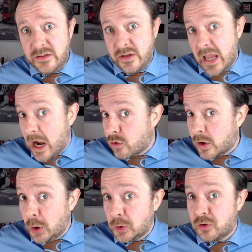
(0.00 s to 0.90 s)
the
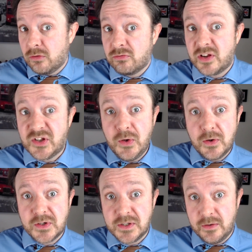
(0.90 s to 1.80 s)
Agricultural
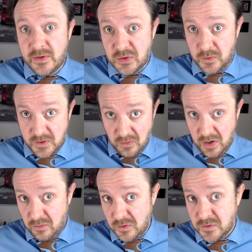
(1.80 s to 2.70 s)
Research Service, also
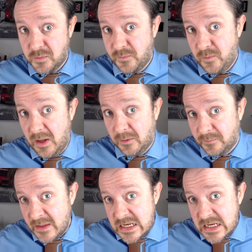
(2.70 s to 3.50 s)
known as, well,